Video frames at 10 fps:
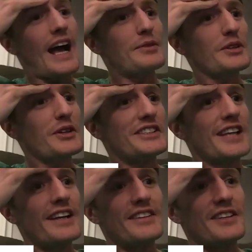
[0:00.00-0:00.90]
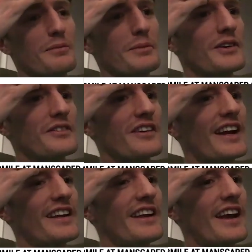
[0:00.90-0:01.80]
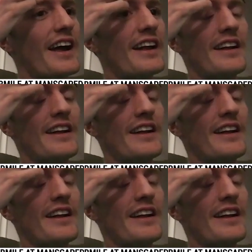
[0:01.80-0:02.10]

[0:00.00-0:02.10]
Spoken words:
absolutely send it to the moon right yet.